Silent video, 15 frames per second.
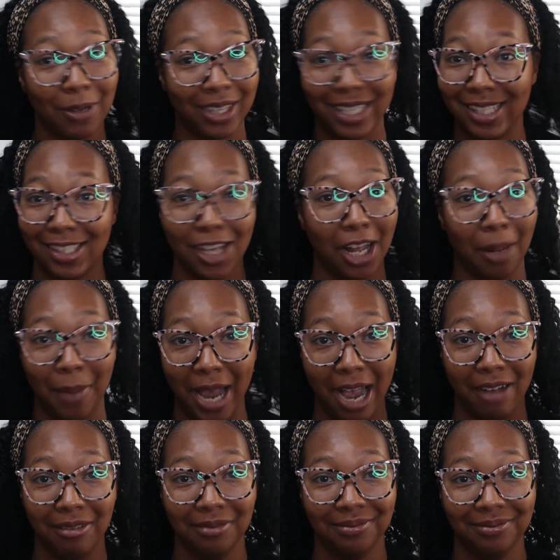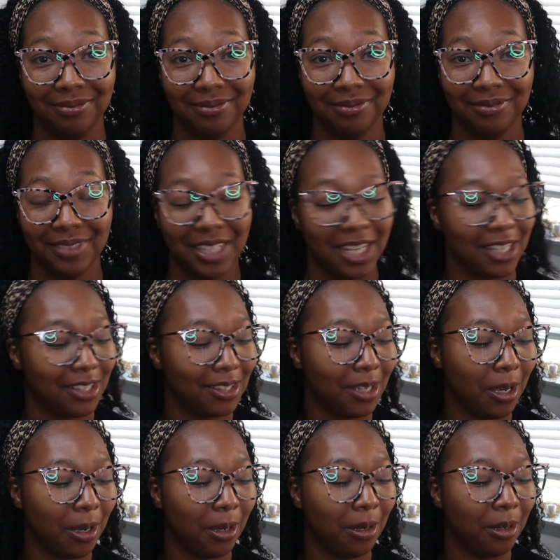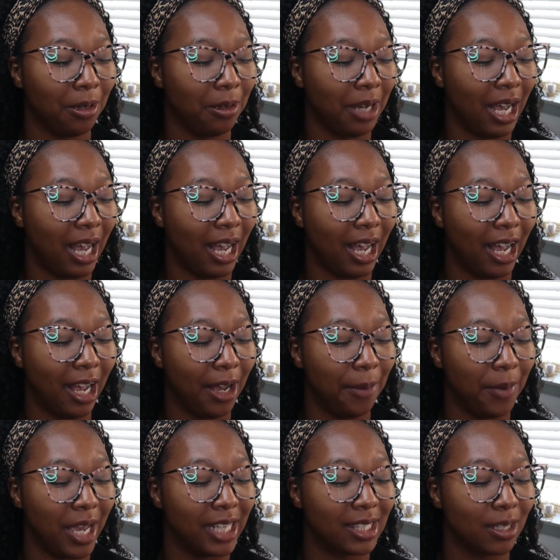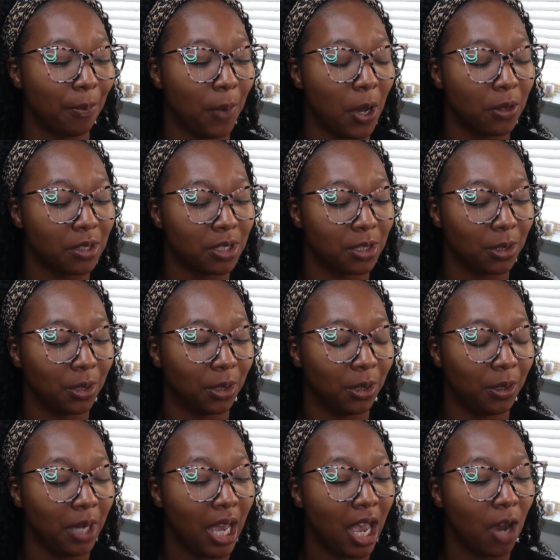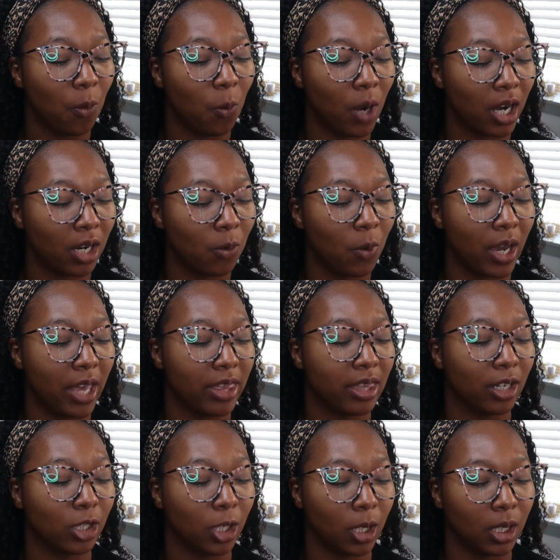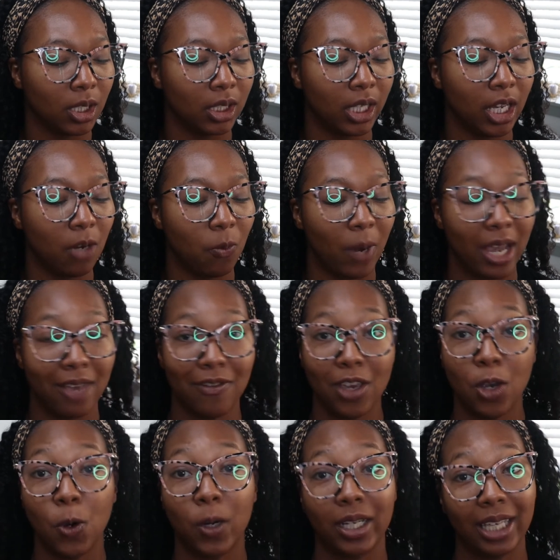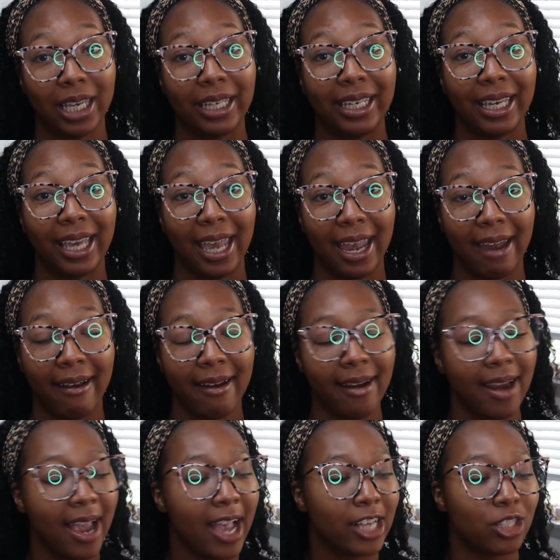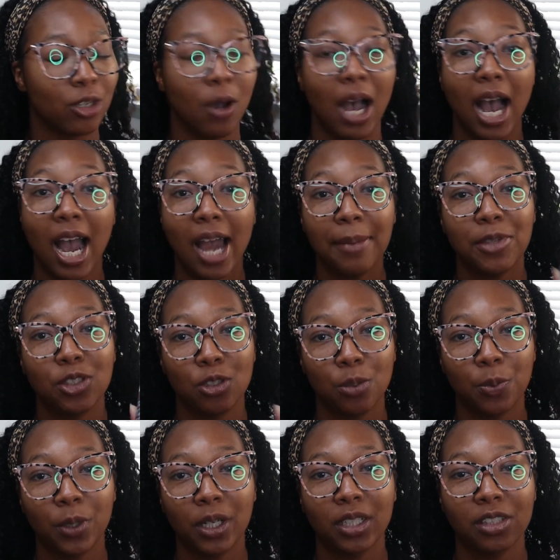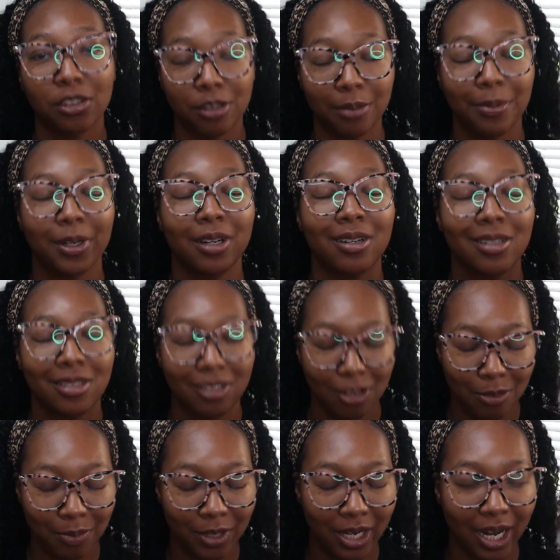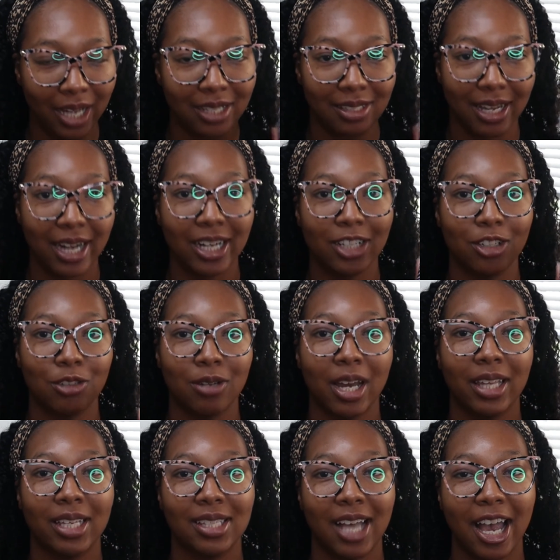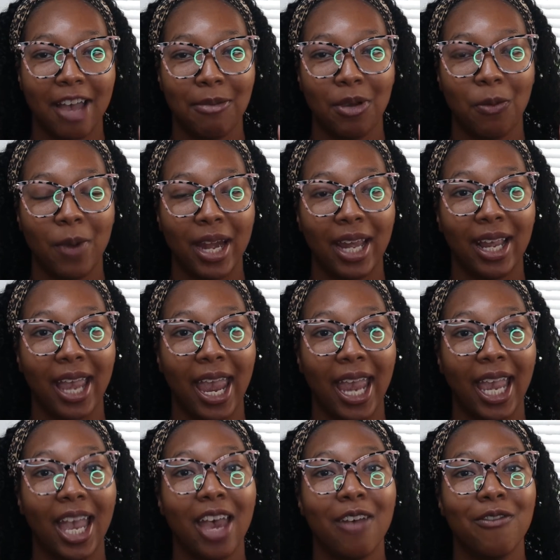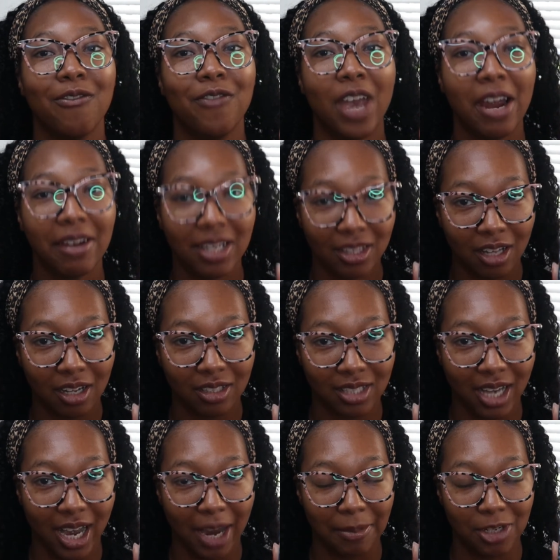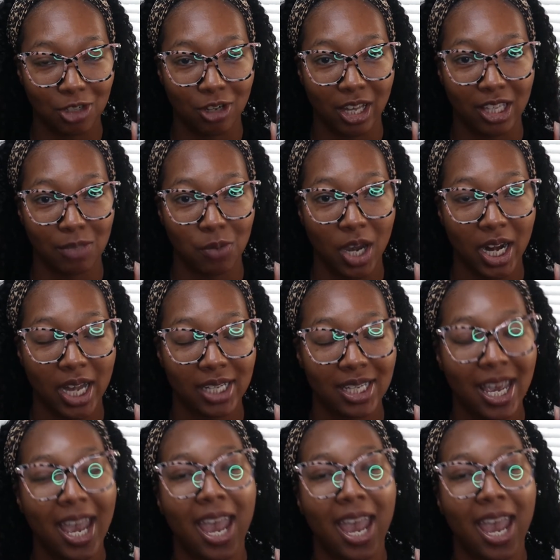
what this is all about. So it's supposed to work with curly, wavy, or kinky hair. So I'm super, super, super excited to try this. I have been waiting a very long time to try this product,